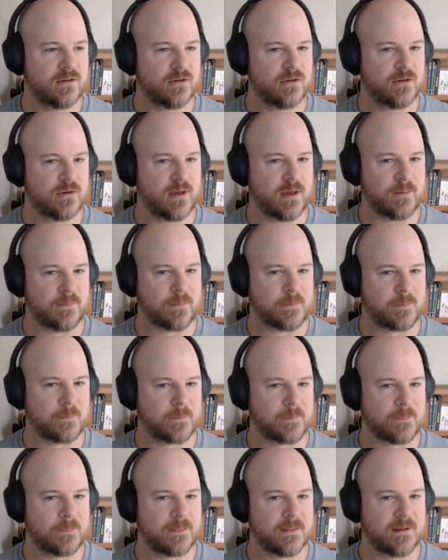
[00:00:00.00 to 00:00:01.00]
Okay.
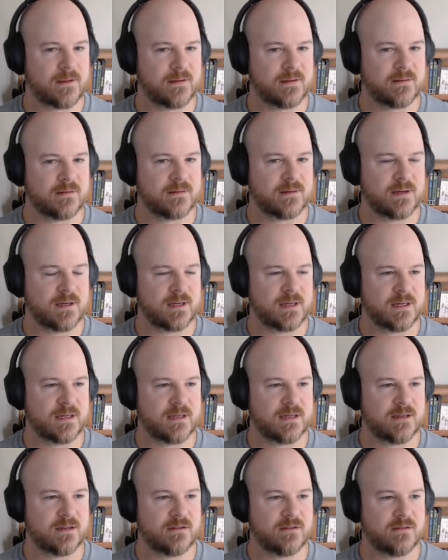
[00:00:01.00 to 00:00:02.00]

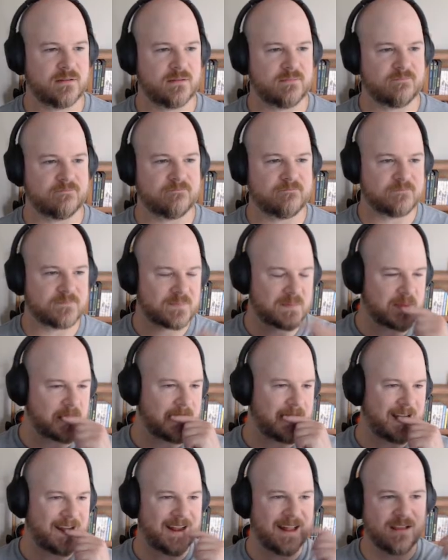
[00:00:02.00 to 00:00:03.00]
I
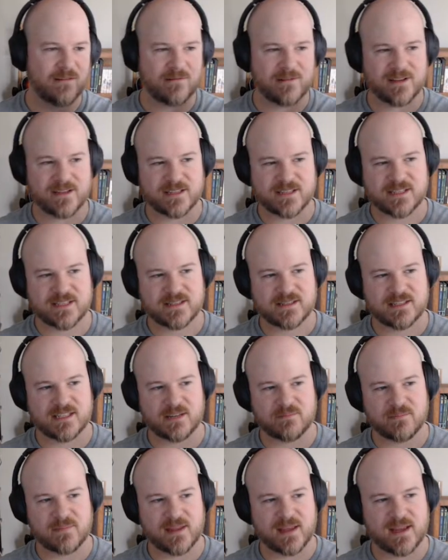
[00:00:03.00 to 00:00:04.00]
kind of want
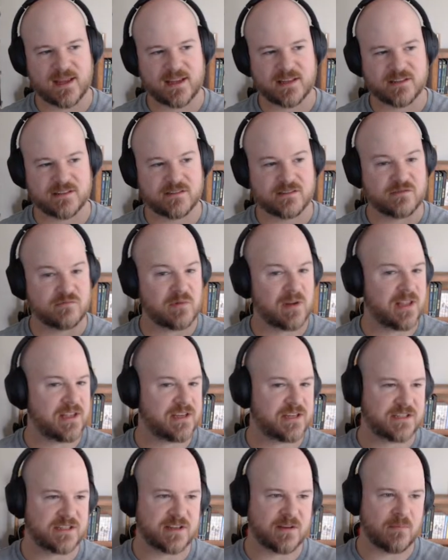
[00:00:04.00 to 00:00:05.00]
something, because it's really
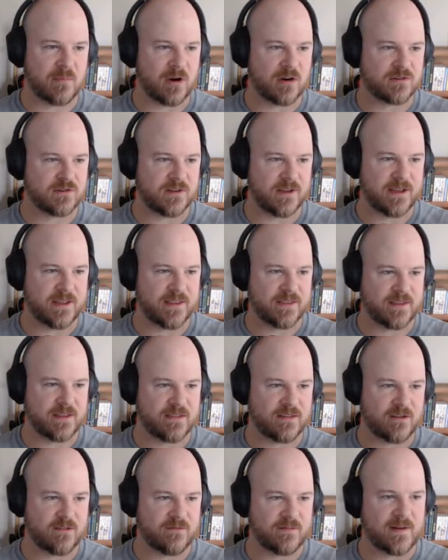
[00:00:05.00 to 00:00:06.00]
just a marshland that
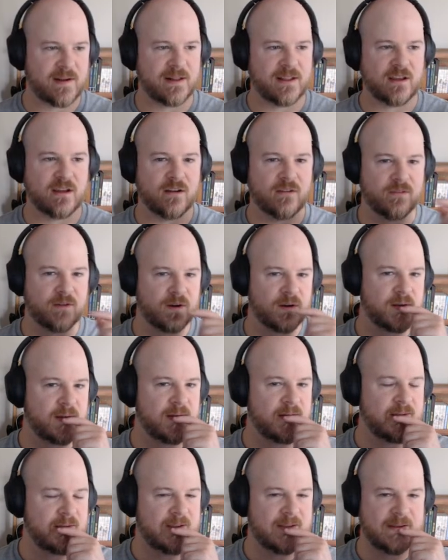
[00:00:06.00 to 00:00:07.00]
they're fighting over.
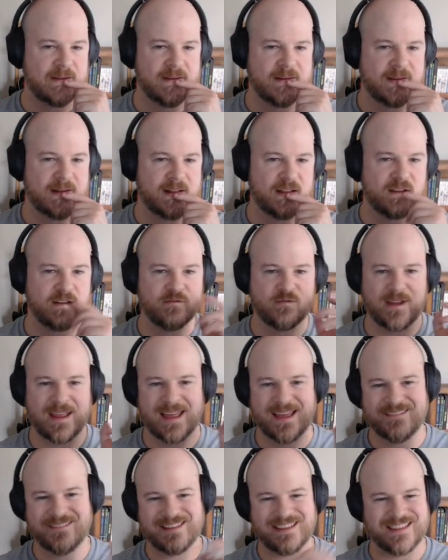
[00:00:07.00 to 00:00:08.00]
I don't know if we
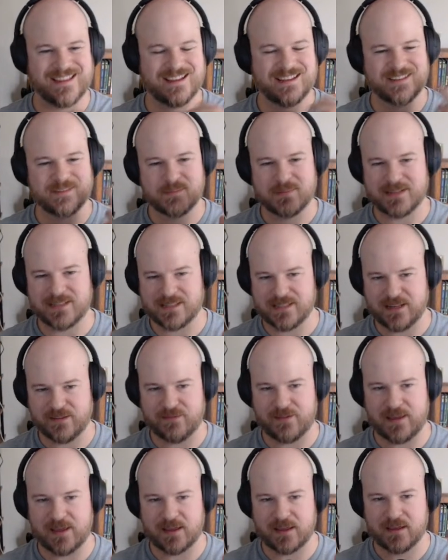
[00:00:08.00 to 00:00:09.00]
have anything
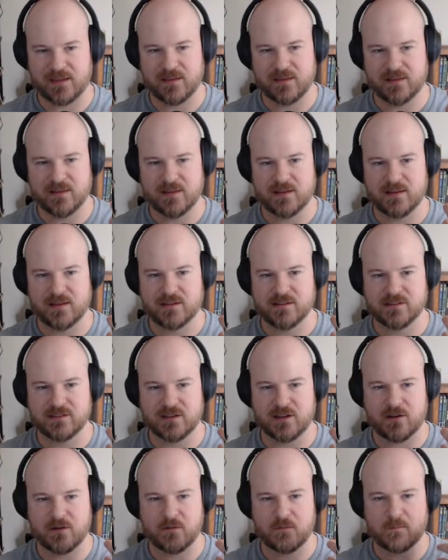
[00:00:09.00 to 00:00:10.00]
specific.
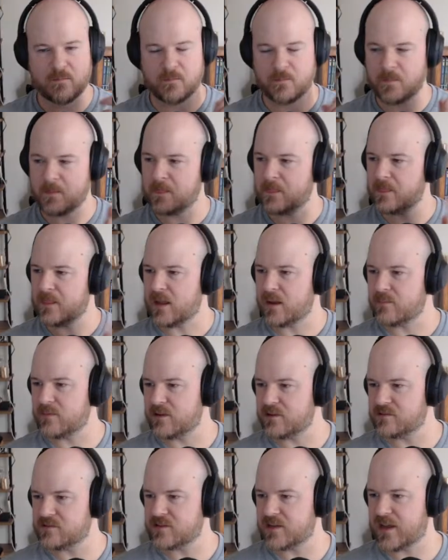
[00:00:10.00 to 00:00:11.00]
So I'm going to
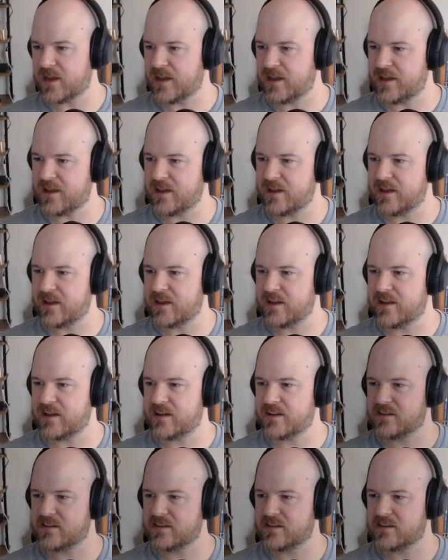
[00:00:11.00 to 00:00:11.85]
use a